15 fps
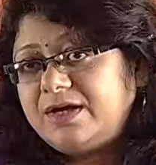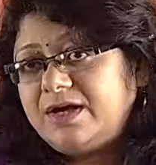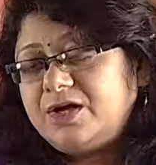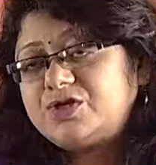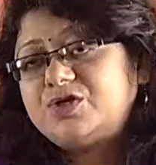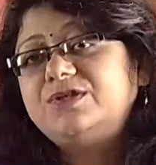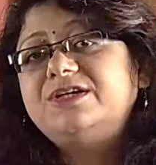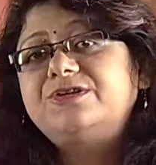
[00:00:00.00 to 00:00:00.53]

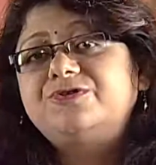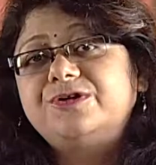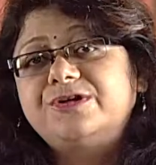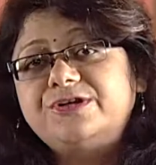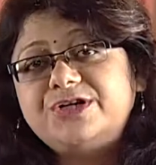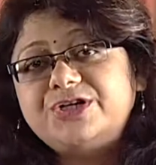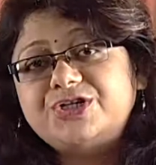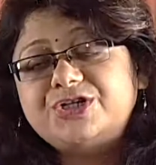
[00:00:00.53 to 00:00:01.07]
So the
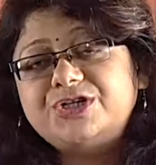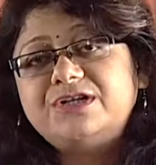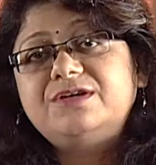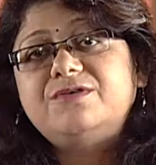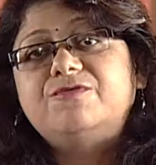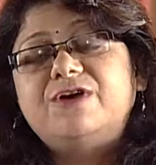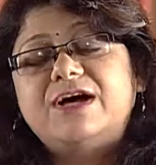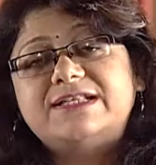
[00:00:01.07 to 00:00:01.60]
tradition
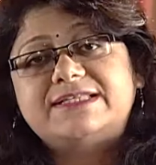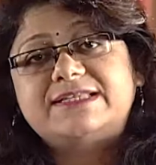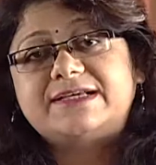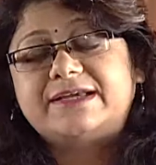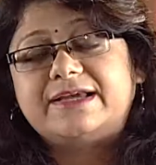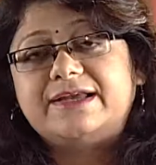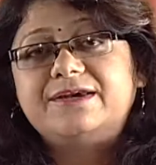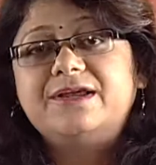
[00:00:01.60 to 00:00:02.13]
once
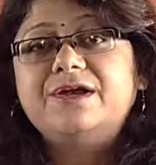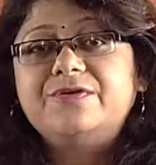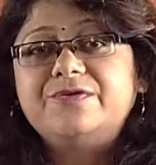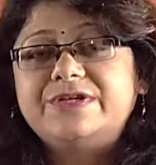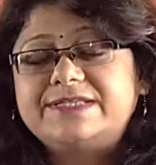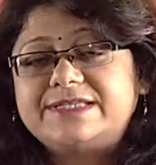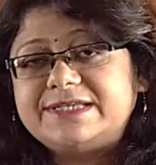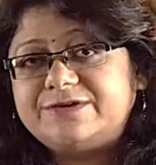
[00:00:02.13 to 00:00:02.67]
again
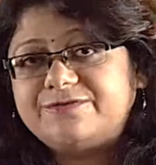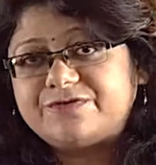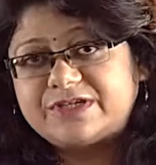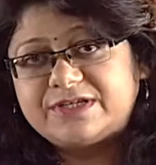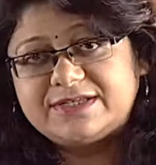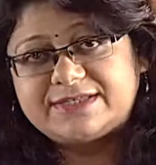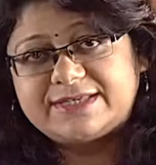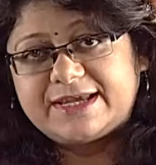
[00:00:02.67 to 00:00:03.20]
received
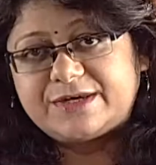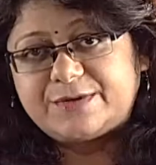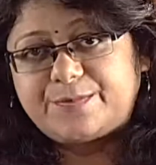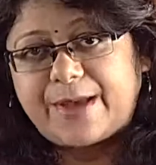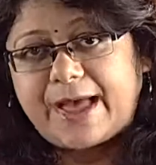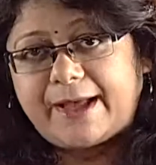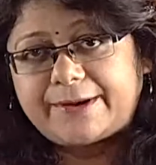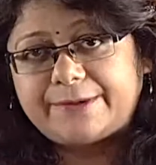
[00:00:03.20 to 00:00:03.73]
a
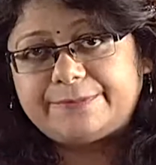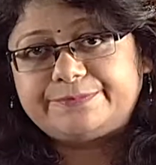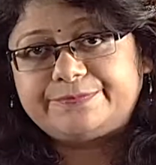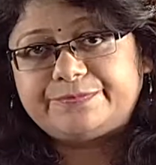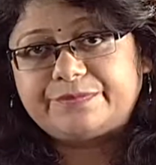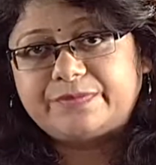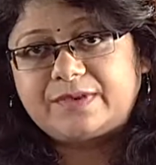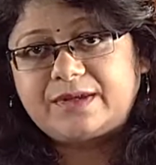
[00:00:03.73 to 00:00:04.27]
setback.
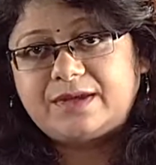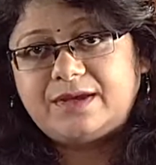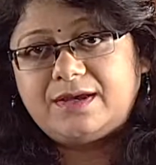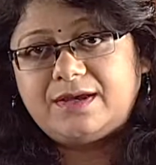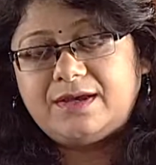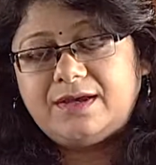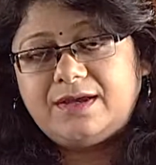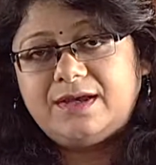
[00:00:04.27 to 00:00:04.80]

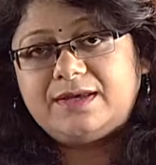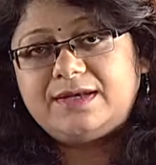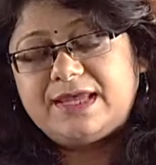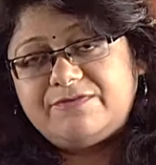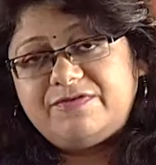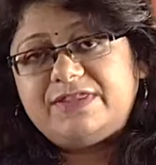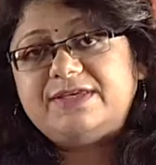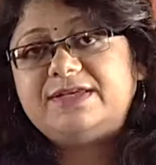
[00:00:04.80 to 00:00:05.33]

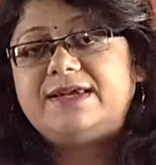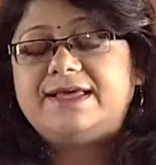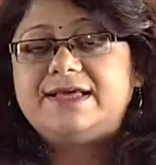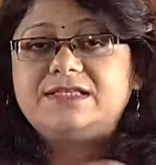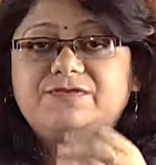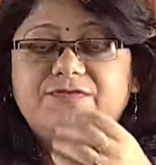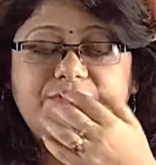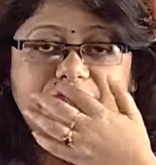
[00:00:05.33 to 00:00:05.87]

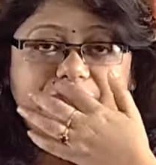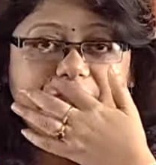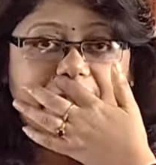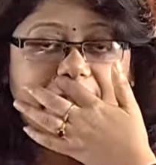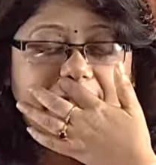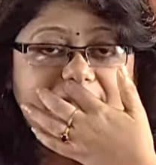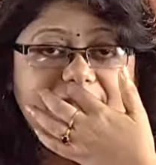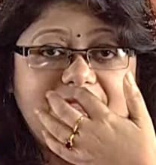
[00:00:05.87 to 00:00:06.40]
Nevertheless, we
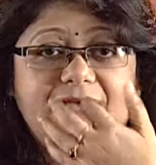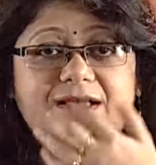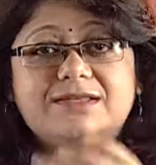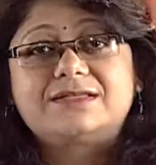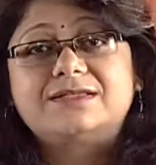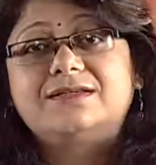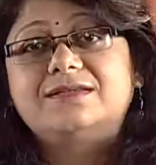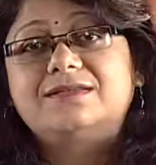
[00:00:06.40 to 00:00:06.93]
find
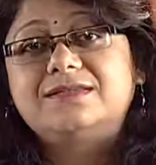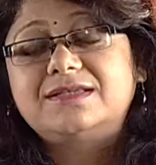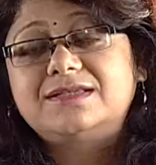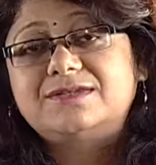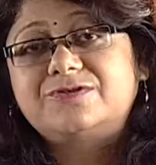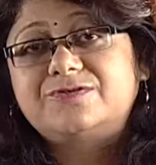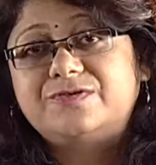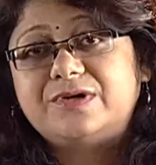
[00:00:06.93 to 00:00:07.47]
that
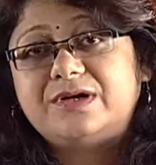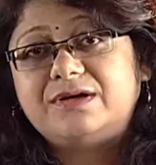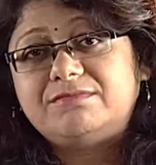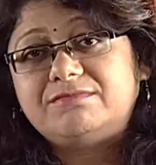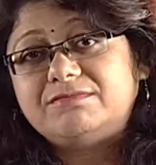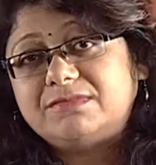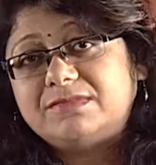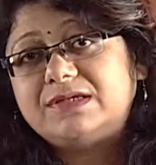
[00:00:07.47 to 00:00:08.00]

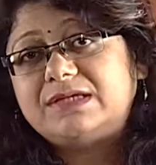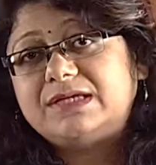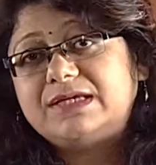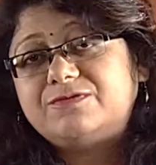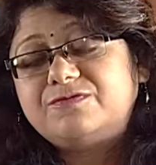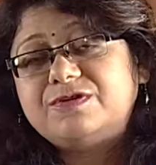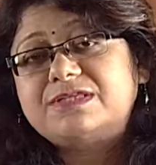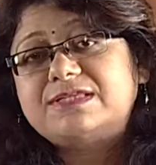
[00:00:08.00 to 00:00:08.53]

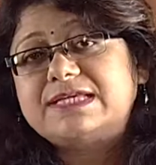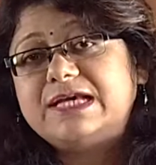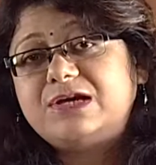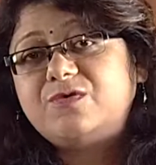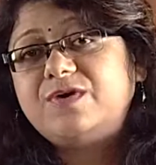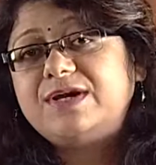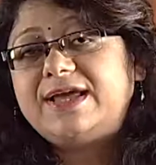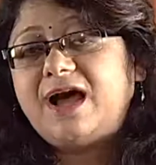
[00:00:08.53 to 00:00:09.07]
it was
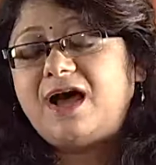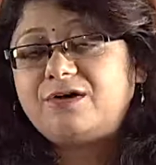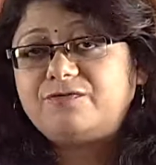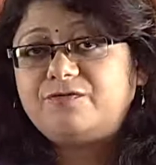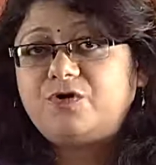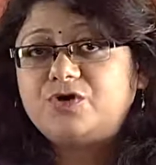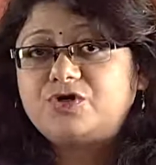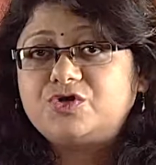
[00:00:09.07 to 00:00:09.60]
equally
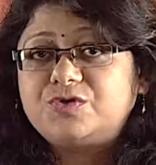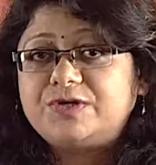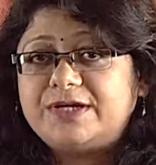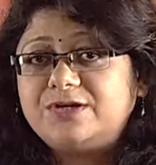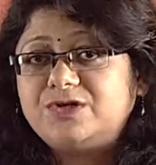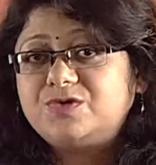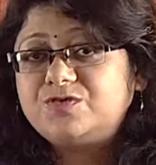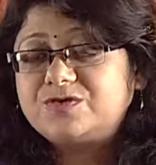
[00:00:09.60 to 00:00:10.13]

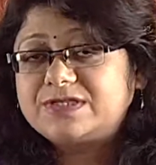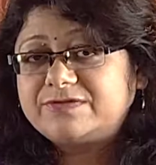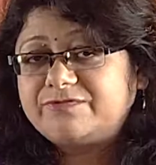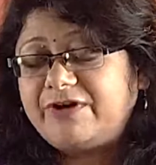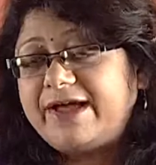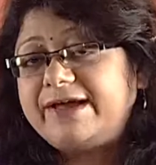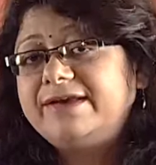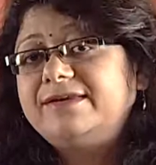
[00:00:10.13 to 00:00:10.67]
unfortunate to
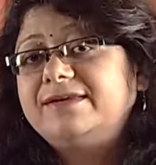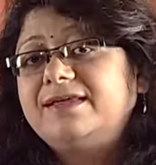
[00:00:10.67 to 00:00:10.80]
see